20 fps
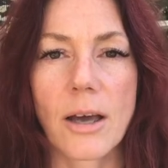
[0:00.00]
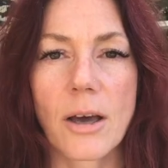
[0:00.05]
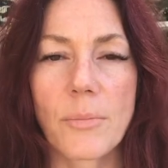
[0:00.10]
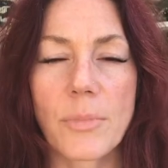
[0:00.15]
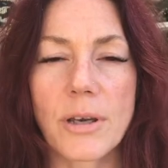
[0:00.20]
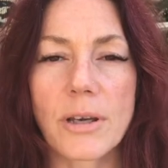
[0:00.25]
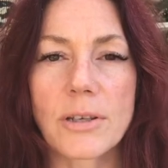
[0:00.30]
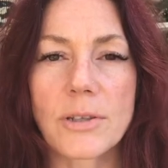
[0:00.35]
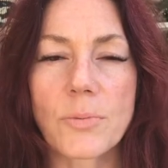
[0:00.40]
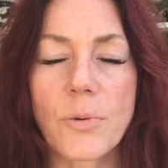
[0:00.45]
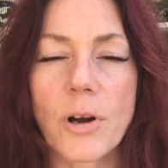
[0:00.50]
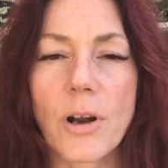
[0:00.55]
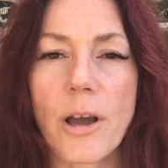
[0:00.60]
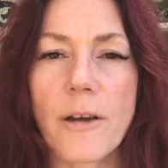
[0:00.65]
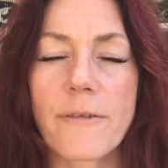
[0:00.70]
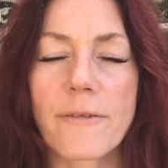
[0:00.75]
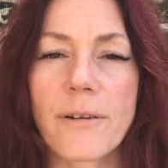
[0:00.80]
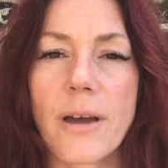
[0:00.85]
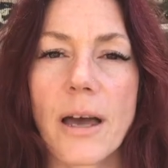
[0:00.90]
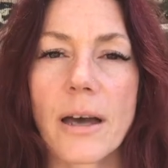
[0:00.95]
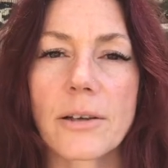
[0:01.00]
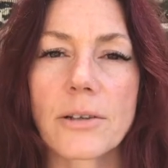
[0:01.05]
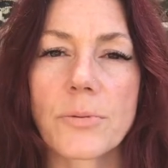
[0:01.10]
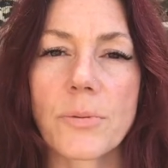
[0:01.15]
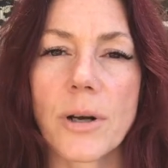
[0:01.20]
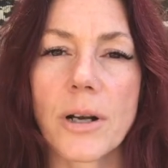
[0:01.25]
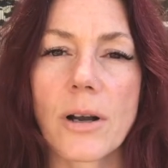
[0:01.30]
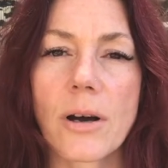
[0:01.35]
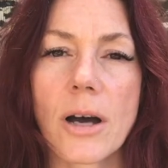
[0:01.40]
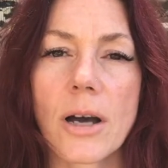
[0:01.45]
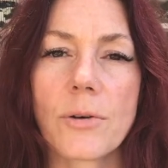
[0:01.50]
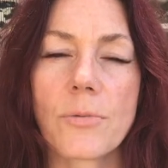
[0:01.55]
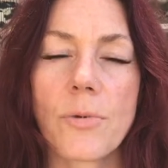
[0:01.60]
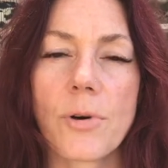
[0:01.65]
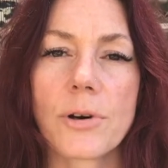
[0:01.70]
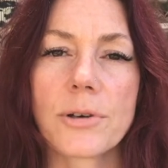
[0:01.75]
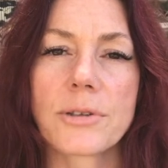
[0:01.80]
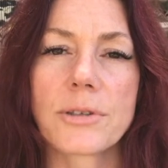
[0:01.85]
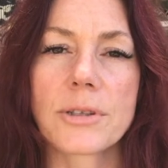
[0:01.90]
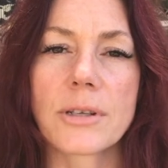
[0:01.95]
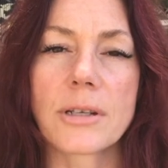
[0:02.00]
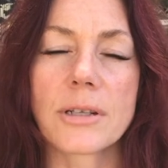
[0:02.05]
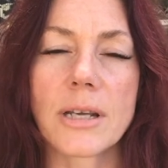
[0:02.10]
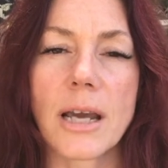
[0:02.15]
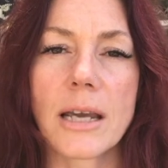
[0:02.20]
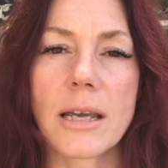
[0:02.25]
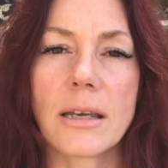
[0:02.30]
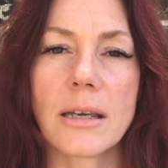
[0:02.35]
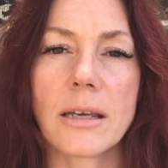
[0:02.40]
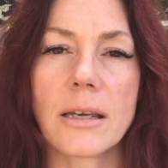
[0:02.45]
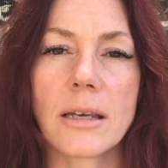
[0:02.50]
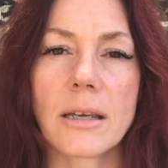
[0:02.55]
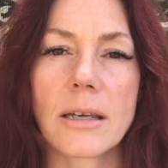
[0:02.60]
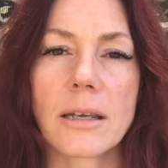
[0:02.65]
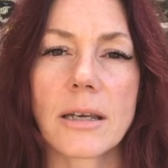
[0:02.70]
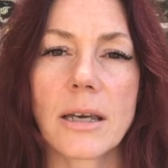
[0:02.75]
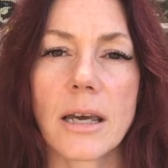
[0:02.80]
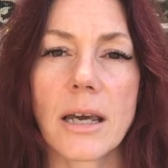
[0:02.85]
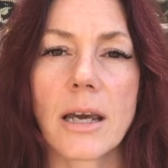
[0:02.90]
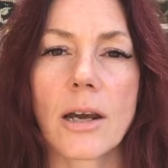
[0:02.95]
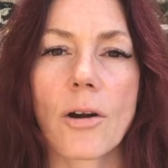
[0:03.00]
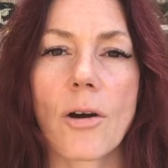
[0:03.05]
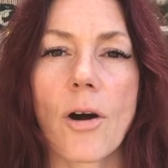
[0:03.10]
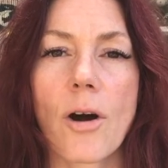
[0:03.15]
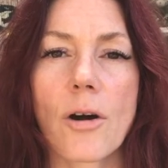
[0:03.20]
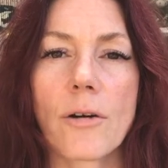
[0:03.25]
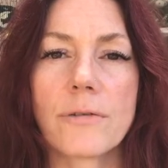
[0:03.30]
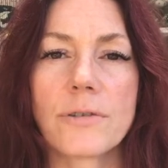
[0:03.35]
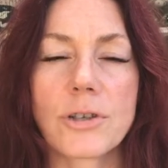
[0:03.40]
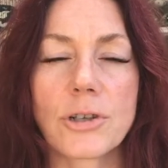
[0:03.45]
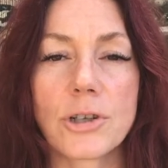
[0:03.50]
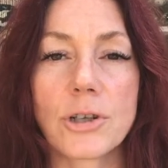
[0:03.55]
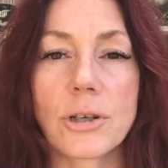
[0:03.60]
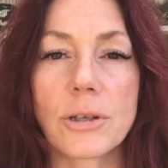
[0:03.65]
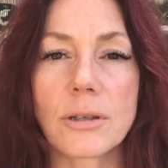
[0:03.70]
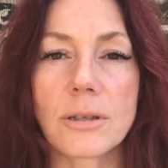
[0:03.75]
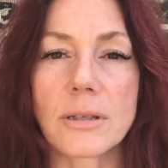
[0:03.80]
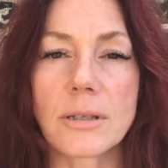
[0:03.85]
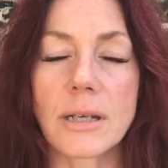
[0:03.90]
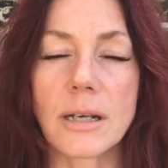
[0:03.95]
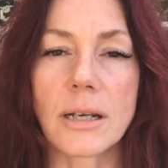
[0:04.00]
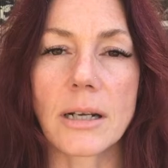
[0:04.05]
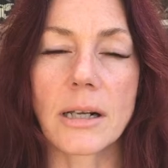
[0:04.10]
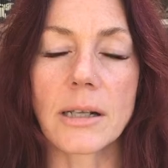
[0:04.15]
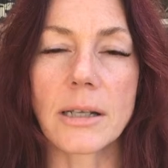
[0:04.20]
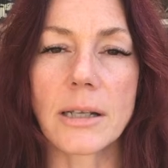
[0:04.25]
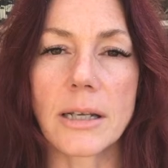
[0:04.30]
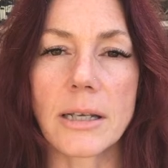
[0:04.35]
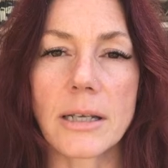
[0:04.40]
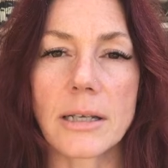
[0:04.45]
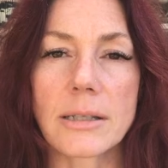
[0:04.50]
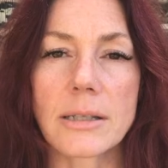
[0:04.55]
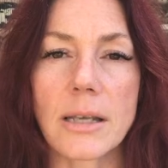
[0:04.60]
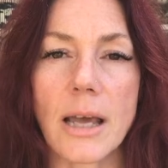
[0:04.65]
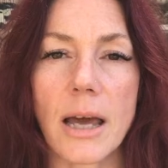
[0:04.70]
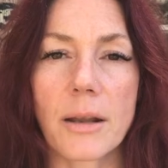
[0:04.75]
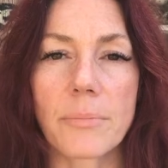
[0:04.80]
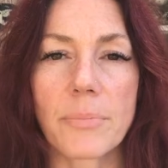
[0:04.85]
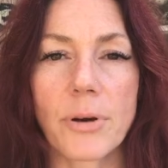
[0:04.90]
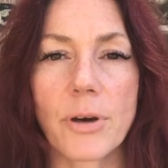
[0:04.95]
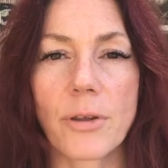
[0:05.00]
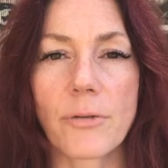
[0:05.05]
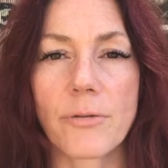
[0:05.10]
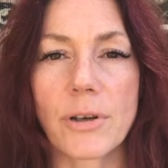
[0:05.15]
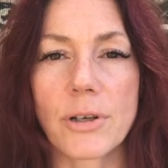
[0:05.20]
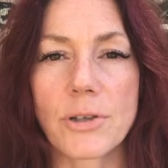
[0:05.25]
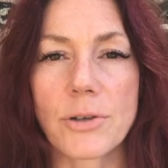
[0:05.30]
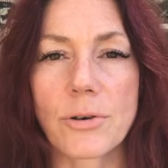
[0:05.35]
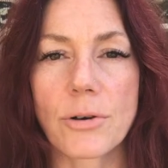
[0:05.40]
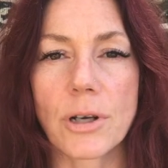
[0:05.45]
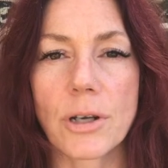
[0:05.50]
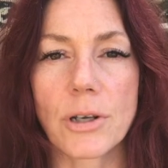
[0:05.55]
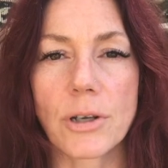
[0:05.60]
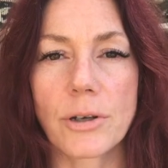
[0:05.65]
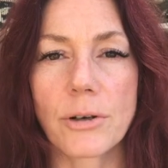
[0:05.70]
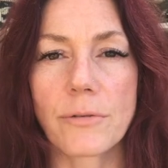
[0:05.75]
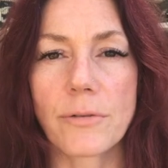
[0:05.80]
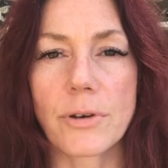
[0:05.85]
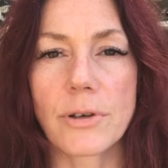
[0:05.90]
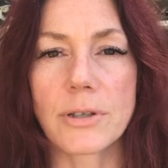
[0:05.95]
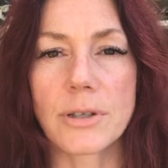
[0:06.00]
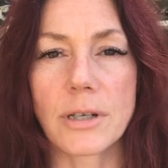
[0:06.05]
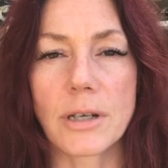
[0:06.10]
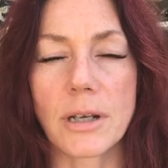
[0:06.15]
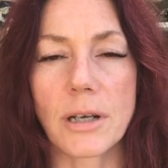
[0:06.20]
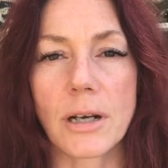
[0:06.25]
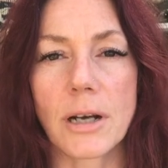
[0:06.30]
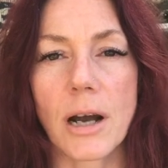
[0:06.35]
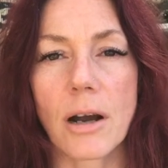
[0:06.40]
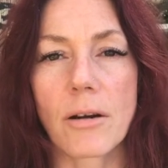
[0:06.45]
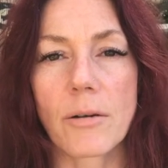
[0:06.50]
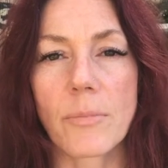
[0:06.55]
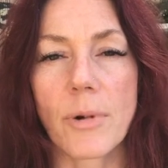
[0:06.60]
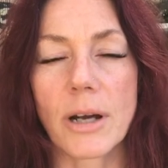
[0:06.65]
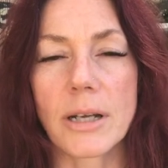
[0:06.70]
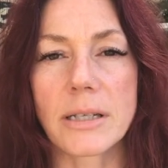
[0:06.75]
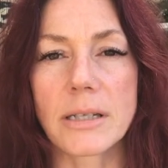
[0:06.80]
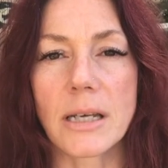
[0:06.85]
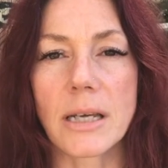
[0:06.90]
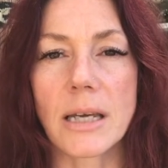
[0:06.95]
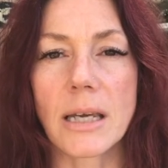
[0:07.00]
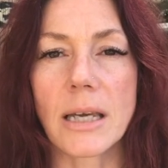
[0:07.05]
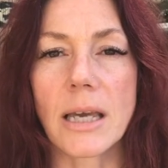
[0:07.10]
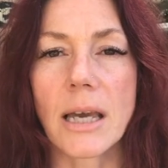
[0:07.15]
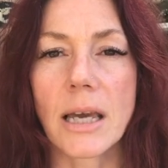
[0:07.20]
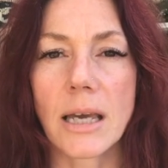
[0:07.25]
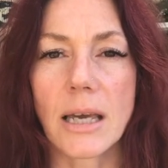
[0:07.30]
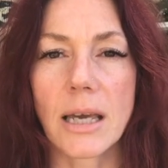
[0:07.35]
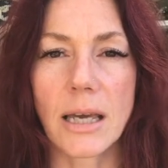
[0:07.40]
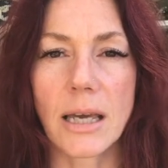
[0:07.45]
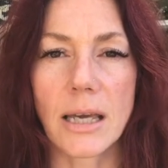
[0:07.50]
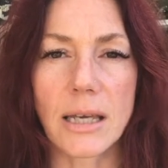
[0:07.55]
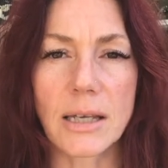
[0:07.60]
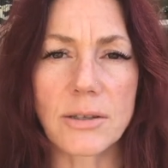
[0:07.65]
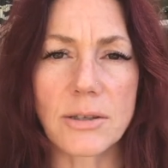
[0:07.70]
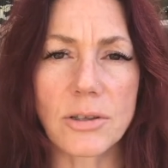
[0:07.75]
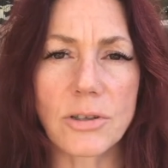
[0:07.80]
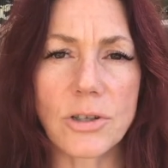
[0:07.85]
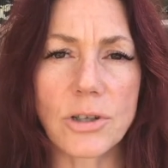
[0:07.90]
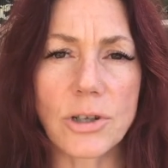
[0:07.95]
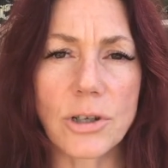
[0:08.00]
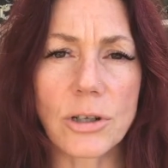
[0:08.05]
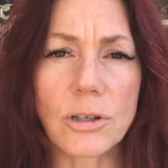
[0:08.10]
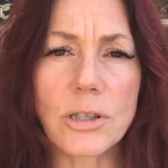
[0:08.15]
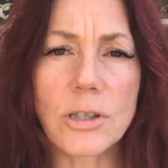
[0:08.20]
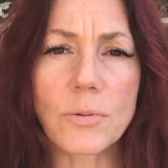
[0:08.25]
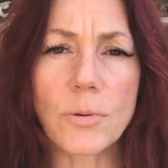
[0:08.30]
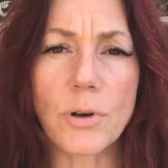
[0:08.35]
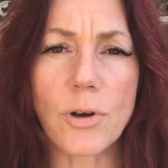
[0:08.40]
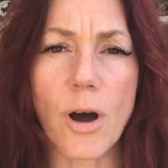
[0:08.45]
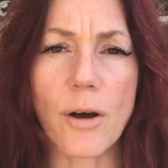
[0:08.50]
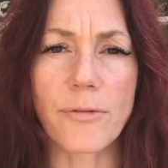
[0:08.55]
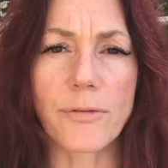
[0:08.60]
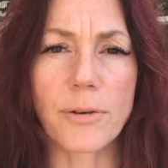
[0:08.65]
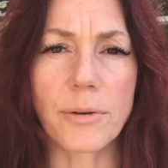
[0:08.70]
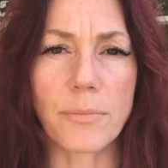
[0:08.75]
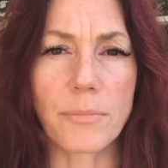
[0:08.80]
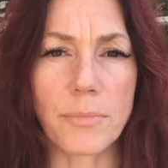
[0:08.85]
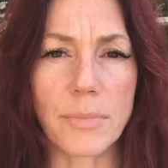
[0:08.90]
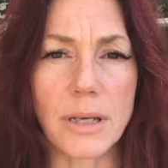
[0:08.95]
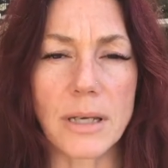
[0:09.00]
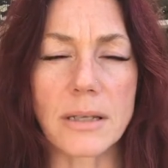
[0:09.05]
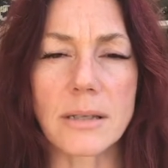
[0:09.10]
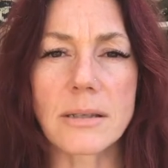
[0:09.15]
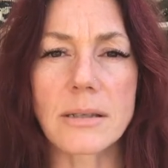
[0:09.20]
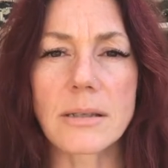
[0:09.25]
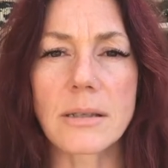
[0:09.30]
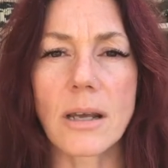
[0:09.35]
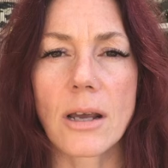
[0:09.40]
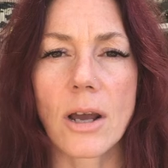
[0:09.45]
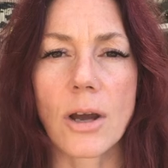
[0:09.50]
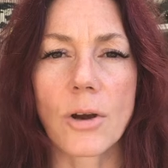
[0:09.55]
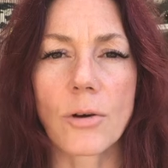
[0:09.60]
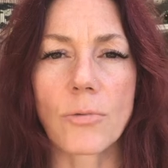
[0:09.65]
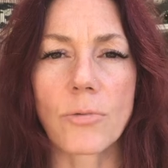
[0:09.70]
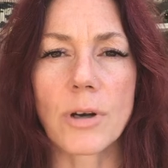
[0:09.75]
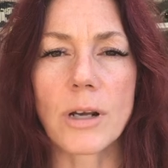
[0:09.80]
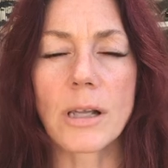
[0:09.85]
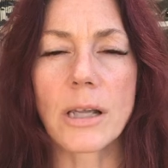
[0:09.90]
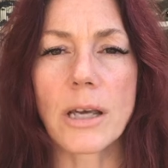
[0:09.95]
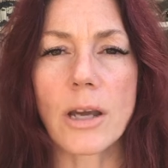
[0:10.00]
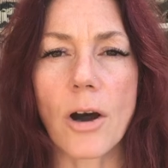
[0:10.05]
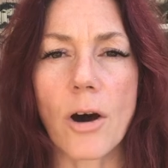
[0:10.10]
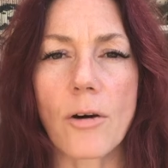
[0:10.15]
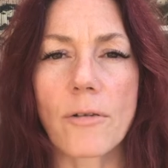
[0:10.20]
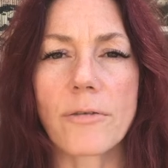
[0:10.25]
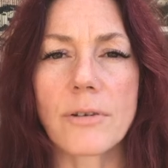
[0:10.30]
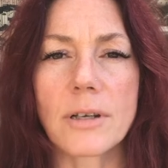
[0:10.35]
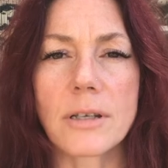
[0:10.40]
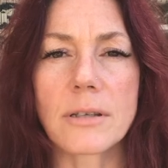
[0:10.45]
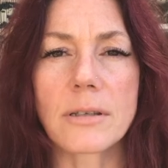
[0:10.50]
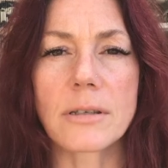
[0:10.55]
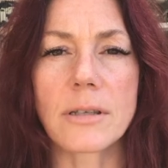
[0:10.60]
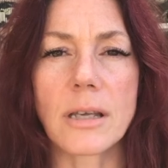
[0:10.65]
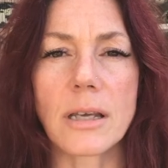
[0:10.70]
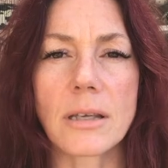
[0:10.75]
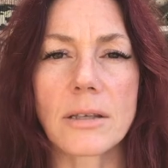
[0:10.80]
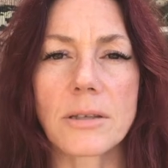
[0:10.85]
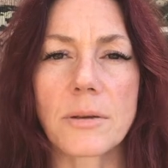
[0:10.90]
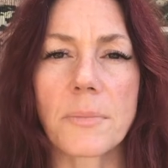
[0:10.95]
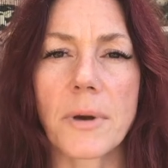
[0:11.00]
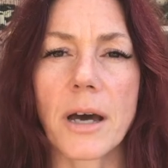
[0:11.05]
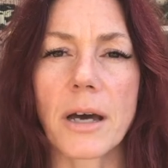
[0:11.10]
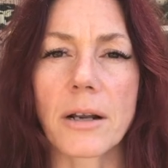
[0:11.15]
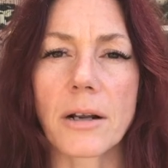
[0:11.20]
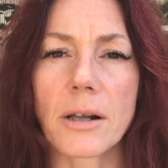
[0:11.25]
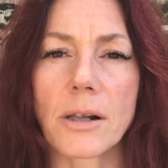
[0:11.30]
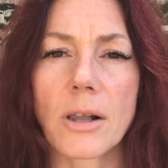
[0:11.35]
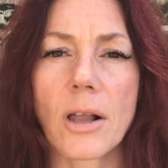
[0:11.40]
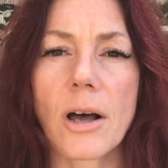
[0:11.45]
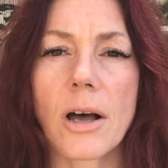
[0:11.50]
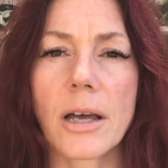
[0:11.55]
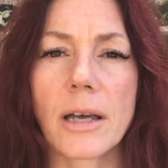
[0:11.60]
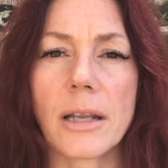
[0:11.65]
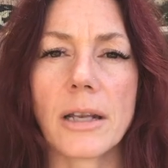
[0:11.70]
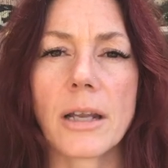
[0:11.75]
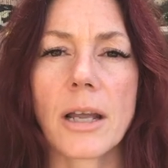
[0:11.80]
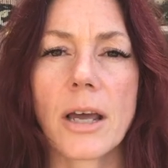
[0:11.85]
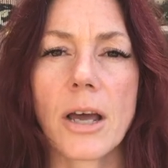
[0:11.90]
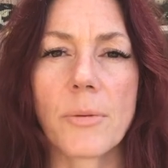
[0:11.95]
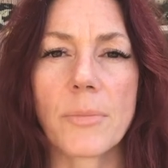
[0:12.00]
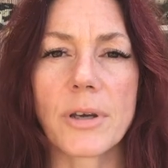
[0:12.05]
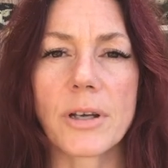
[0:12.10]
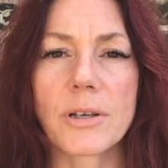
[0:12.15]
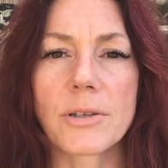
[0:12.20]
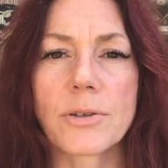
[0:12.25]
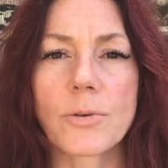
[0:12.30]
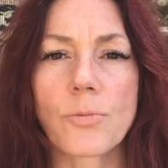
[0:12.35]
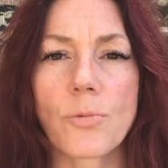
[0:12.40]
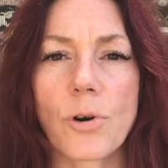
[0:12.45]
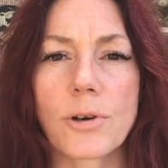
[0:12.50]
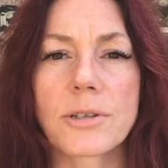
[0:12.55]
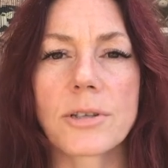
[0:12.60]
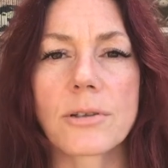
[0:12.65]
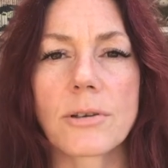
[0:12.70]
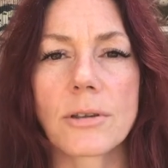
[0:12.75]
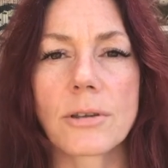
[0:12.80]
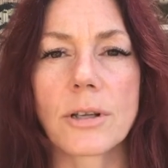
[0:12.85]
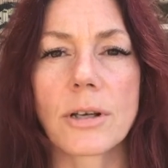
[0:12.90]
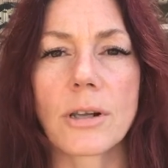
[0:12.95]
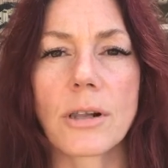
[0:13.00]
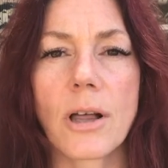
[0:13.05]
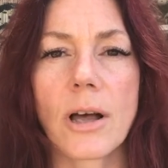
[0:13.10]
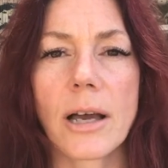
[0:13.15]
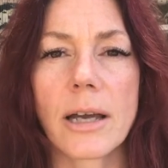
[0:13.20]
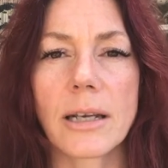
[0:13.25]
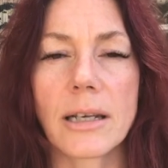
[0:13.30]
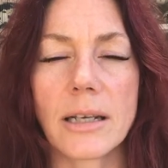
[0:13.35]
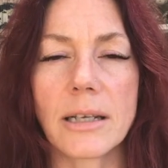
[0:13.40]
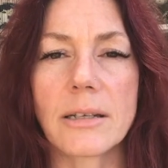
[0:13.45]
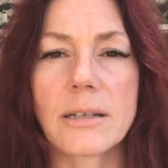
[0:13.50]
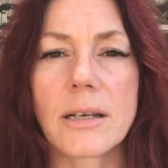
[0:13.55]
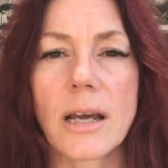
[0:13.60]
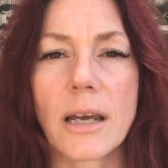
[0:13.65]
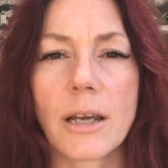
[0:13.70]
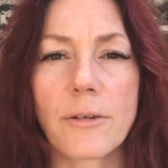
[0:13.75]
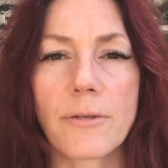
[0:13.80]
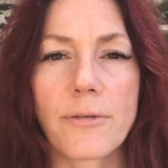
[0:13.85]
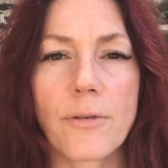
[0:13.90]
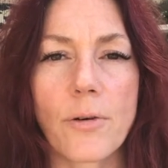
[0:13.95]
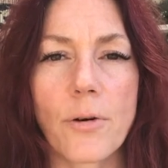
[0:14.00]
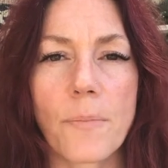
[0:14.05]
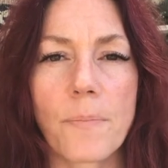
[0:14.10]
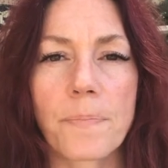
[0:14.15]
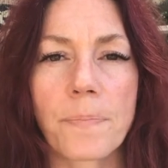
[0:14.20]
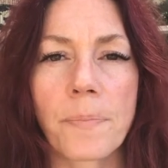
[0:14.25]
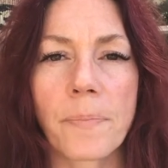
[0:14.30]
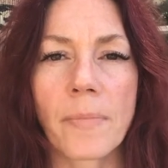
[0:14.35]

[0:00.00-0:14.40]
Because what I found when I was taking care of students in clinics at both Victoria University and RMIT is that students would often miss really obvious things about a client because it wasn't on the client intake form.